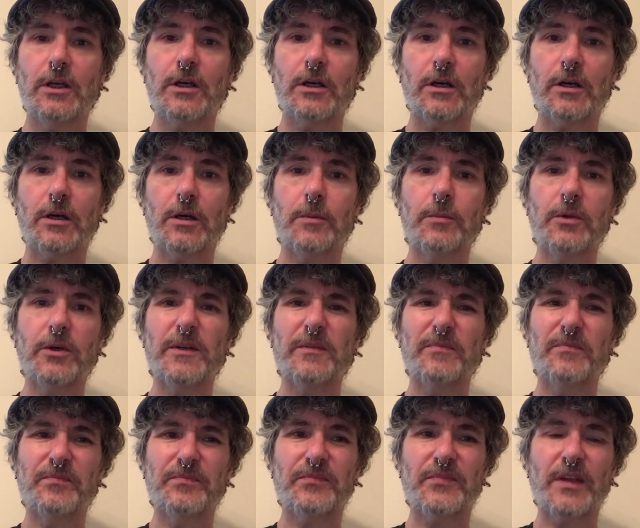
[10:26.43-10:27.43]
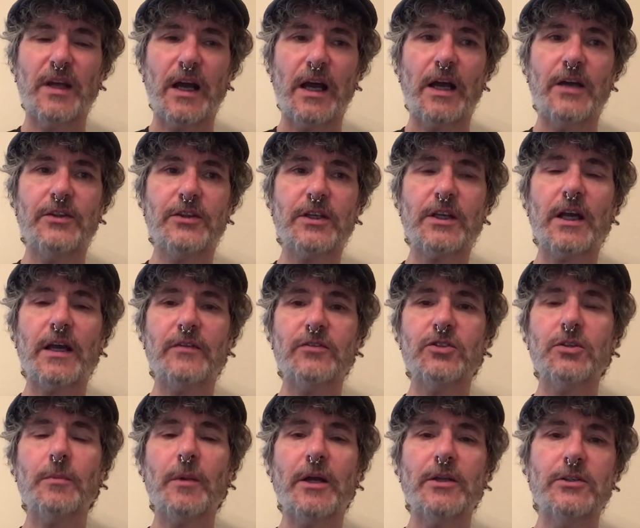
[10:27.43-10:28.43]
But I think I have
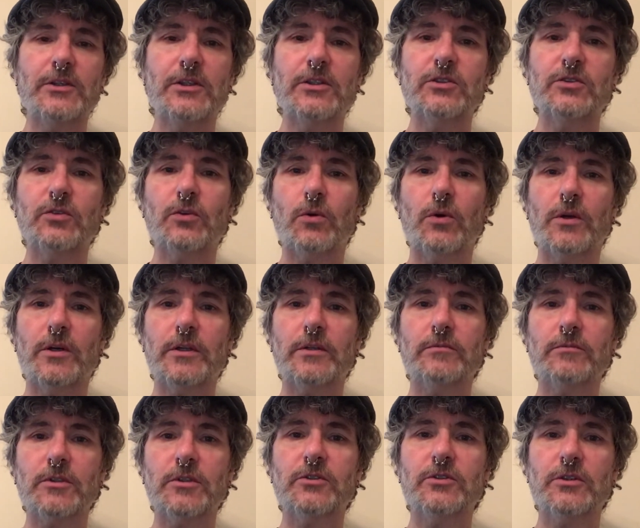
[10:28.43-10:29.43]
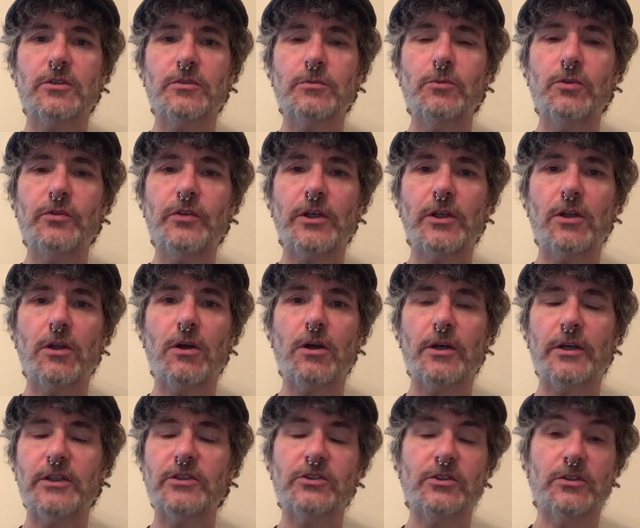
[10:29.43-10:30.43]
some ideas for it, and it's moving
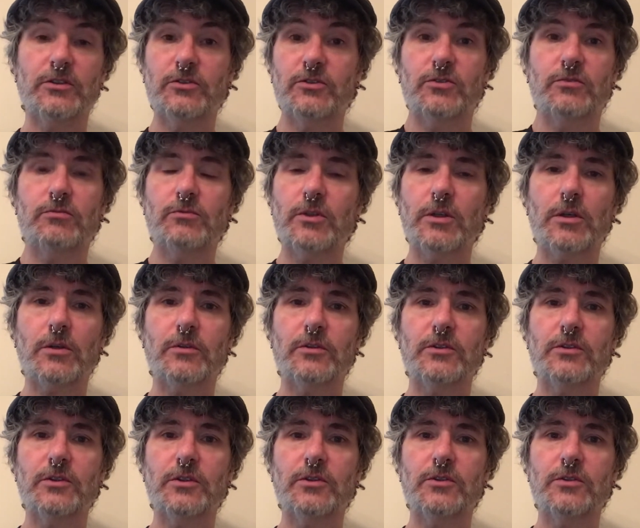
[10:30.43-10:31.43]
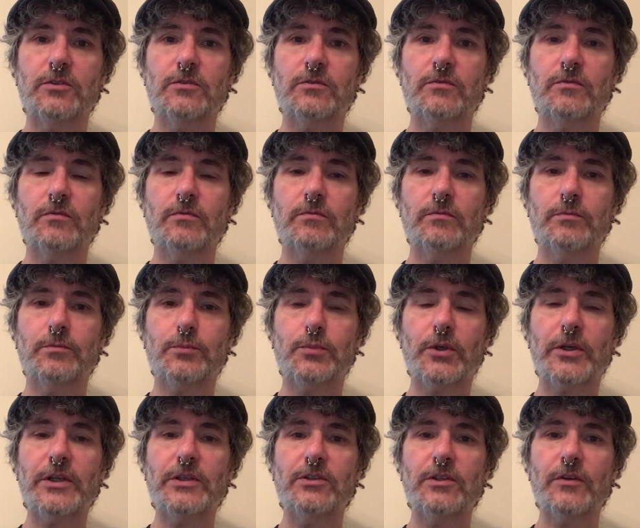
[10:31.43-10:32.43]
along. It's
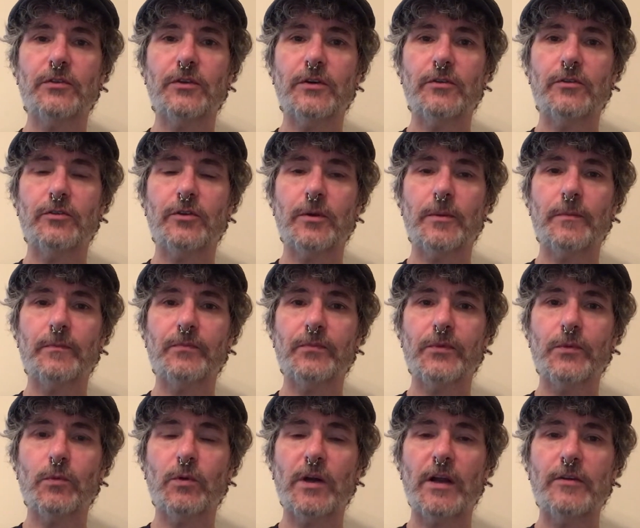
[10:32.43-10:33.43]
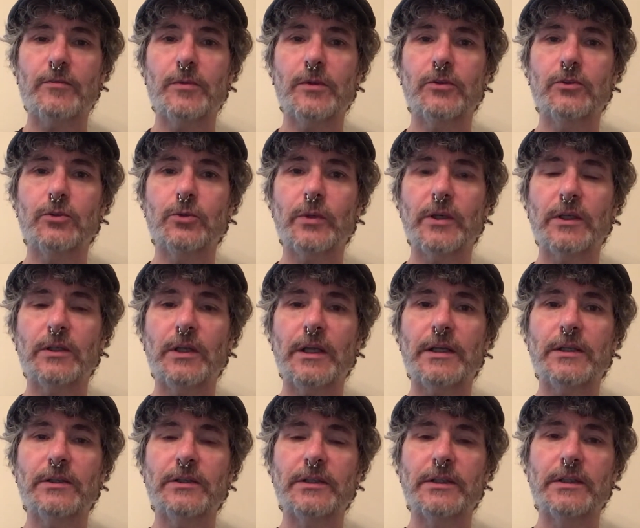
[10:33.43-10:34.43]
pretty different from what I've been doing
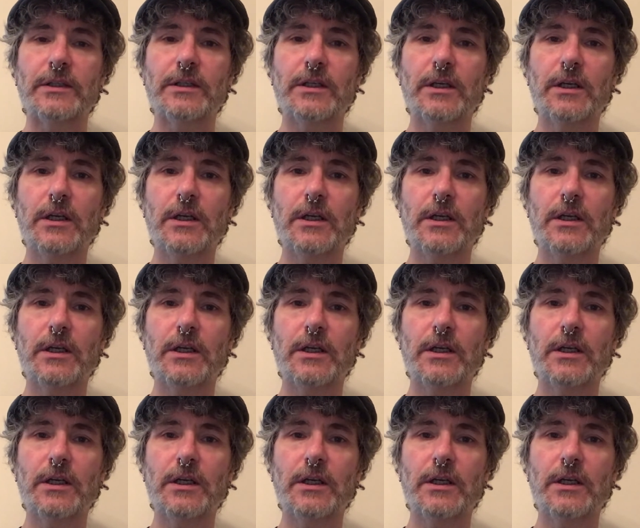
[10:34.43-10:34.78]
lately,